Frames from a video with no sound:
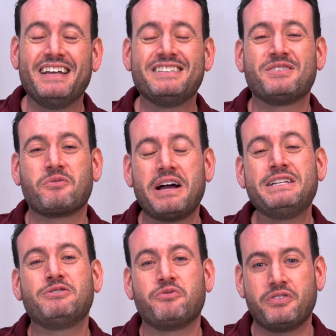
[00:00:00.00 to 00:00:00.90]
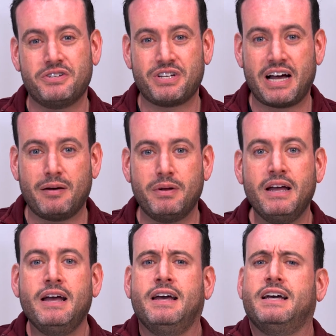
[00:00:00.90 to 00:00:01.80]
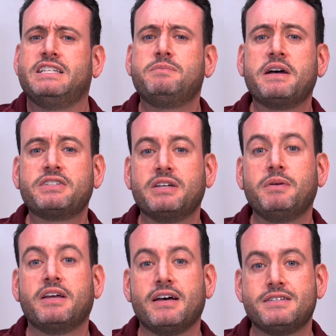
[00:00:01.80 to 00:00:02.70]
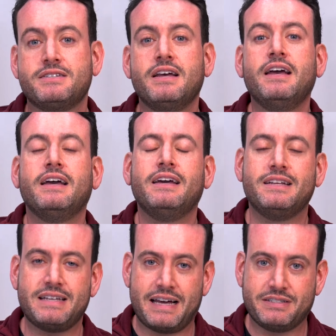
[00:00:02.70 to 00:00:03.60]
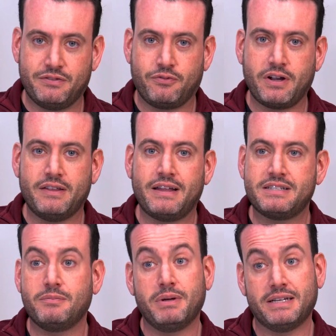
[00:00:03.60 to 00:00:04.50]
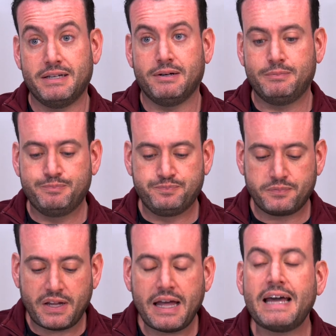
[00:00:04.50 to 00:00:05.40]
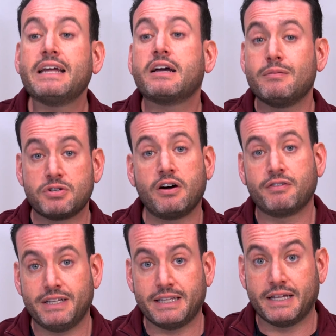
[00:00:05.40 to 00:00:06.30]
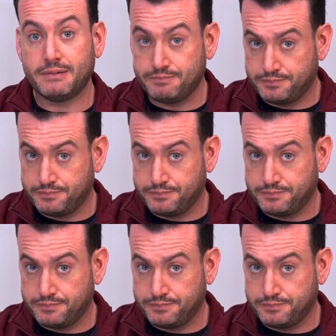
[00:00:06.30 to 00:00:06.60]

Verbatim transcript: is the right tool for the job, especially because it is acid free. That's a big deal. And it comes off cleanly.